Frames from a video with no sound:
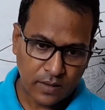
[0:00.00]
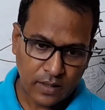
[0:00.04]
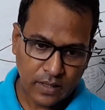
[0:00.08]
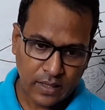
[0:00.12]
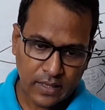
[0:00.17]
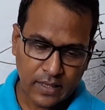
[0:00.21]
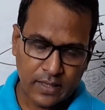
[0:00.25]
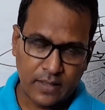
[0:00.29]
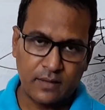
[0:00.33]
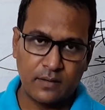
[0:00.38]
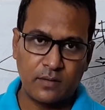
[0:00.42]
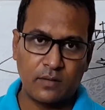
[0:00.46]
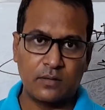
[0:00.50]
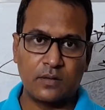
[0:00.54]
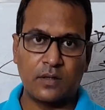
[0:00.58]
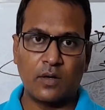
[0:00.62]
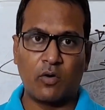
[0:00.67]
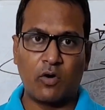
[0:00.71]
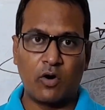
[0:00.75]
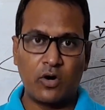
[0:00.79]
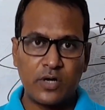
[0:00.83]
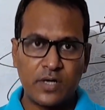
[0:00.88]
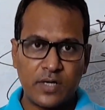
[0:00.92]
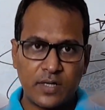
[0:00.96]
and the
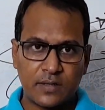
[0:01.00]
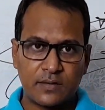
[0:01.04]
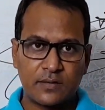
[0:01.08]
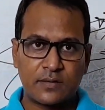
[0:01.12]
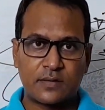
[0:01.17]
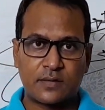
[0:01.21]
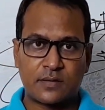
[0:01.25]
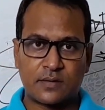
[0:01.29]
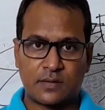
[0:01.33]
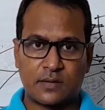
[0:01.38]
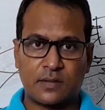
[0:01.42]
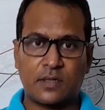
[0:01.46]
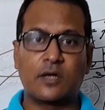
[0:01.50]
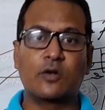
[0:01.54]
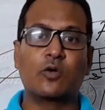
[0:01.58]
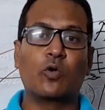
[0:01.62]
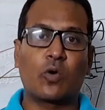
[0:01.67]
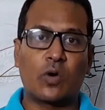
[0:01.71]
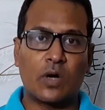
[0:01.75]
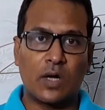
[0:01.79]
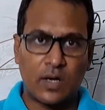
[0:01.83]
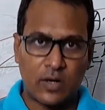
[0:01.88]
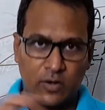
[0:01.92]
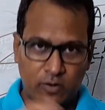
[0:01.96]
audience,
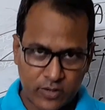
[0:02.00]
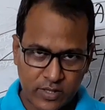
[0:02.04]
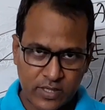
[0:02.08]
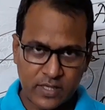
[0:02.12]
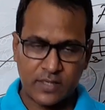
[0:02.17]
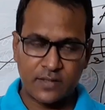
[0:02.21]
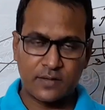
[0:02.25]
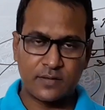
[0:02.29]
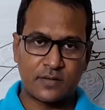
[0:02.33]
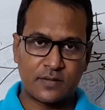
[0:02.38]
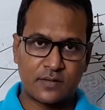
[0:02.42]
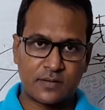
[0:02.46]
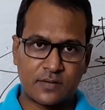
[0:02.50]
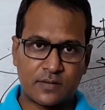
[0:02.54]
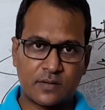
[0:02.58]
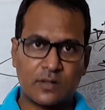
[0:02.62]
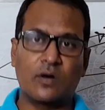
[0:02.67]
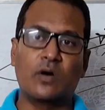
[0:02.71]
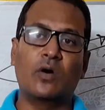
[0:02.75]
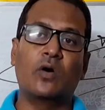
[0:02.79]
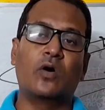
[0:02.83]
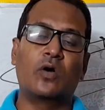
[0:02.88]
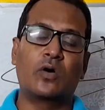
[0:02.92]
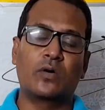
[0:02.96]
local audience
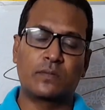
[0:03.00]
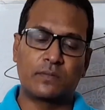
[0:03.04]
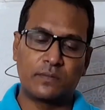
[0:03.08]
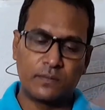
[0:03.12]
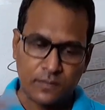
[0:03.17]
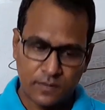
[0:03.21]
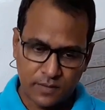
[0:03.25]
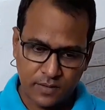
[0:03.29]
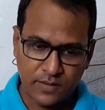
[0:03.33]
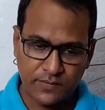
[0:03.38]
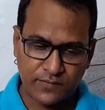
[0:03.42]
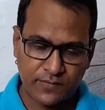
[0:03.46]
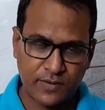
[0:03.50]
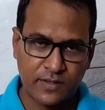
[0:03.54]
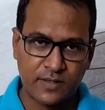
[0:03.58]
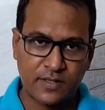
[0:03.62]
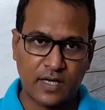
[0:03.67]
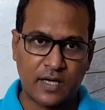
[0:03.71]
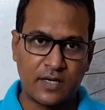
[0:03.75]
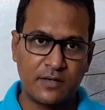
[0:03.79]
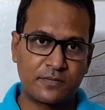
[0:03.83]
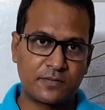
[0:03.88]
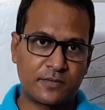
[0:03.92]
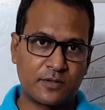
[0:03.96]
or different
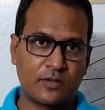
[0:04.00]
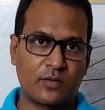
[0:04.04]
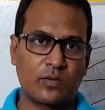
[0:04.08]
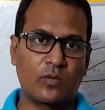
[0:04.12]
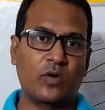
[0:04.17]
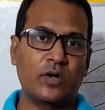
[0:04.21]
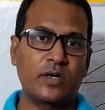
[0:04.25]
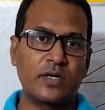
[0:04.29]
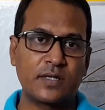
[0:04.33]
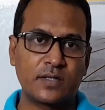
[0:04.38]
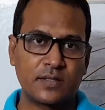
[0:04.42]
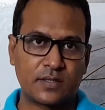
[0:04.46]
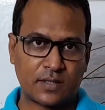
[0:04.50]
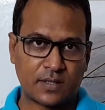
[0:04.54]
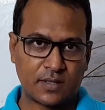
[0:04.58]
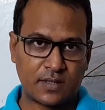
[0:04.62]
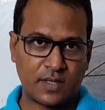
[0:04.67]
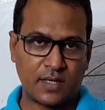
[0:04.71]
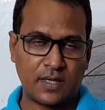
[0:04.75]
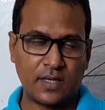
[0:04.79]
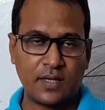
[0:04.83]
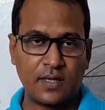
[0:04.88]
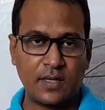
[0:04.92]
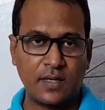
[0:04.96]
types of audience are
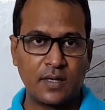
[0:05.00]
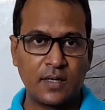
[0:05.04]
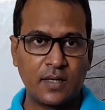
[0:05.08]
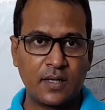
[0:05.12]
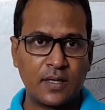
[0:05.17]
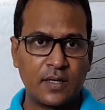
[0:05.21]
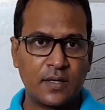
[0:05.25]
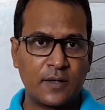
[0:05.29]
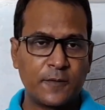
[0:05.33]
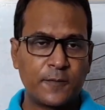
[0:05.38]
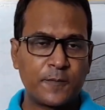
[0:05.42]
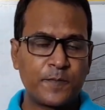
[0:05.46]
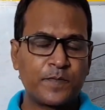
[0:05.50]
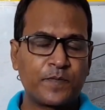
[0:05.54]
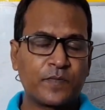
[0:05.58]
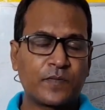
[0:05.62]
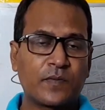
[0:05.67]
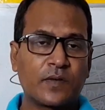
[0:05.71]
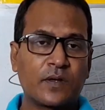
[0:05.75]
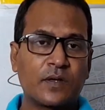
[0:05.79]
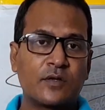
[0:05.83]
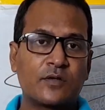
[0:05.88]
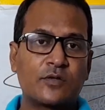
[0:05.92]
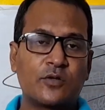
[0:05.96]
there.
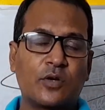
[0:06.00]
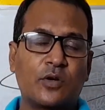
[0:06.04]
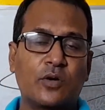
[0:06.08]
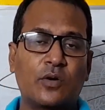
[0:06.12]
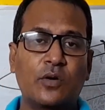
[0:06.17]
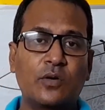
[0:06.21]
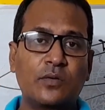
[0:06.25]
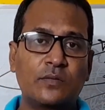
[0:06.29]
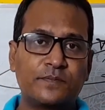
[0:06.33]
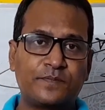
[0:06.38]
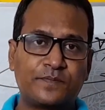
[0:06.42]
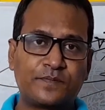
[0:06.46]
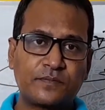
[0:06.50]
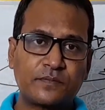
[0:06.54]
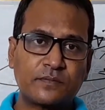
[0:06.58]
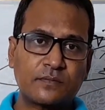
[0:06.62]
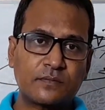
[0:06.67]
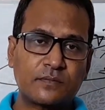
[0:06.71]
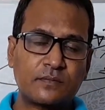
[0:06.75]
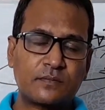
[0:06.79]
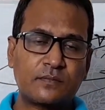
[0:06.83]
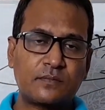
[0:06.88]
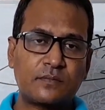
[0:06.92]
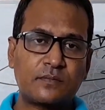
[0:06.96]
So
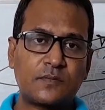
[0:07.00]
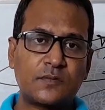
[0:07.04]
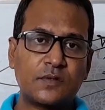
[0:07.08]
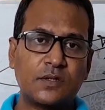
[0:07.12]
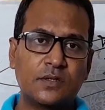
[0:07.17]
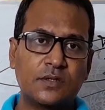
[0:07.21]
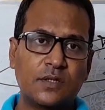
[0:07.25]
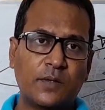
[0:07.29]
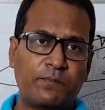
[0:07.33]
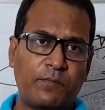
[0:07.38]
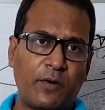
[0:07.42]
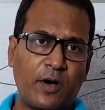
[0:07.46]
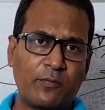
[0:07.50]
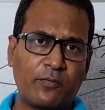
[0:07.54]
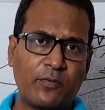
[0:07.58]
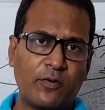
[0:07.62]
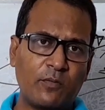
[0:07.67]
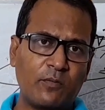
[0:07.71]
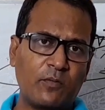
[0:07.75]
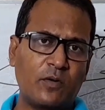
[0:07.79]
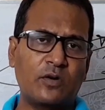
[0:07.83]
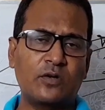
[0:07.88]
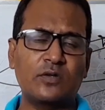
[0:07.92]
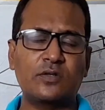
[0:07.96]
the
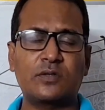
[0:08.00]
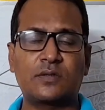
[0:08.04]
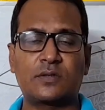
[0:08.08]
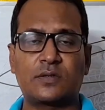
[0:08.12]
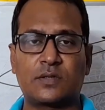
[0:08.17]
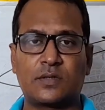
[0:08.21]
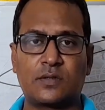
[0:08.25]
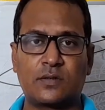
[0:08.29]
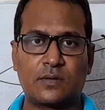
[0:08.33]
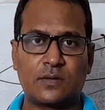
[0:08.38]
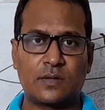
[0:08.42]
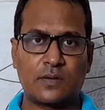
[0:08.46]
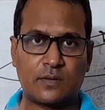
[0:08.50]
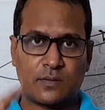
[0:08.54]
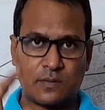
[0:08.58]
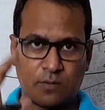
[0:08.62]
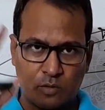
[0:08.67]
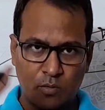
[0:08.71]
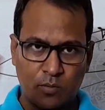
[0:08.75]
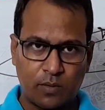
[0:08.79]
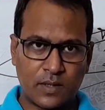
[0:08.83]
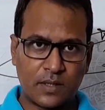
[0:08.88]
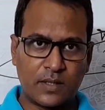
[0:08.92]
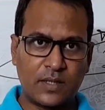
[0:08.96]
performers
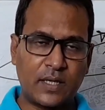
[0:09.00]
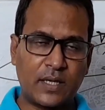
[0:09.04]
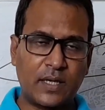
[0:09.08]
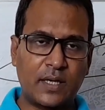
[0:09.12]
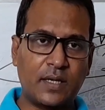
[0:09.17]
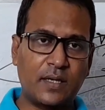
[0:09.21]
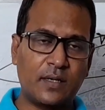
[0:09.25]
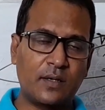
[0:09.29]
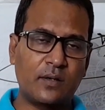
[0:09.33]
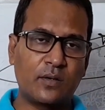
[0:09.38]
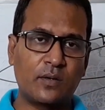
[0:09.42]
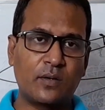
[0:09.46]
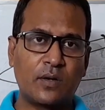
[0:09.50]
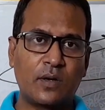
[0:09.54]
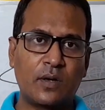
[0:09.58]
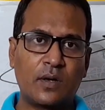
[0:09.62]
over there